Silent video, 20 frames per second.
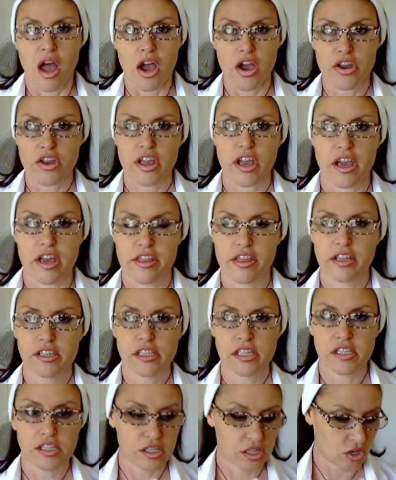Okay,
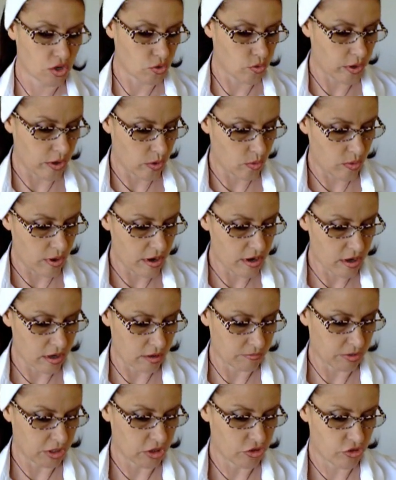this is a quick one.
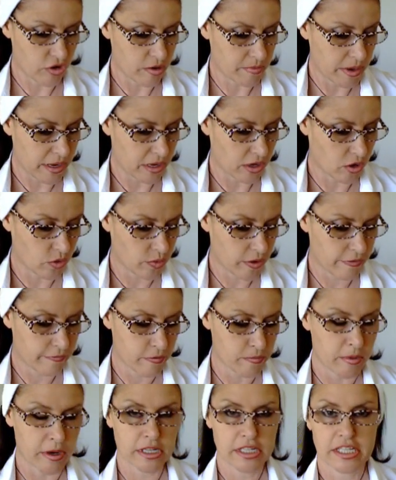I'm going to try and make it quick
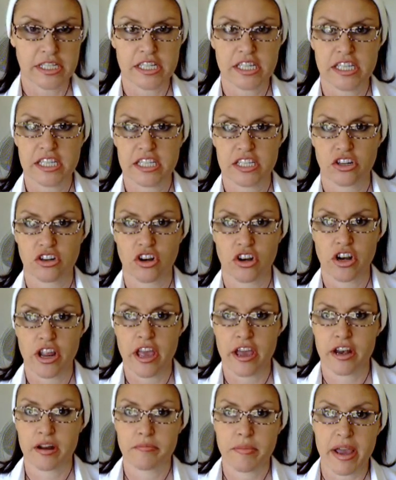for my sister on
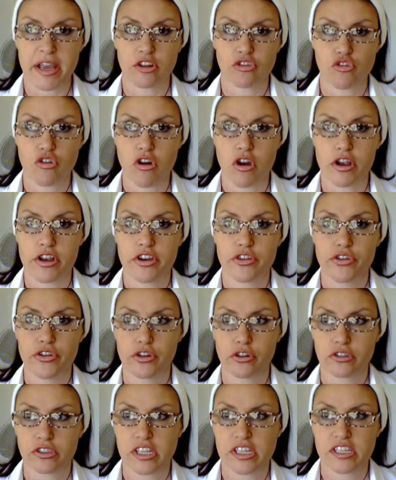how to make dry noodles.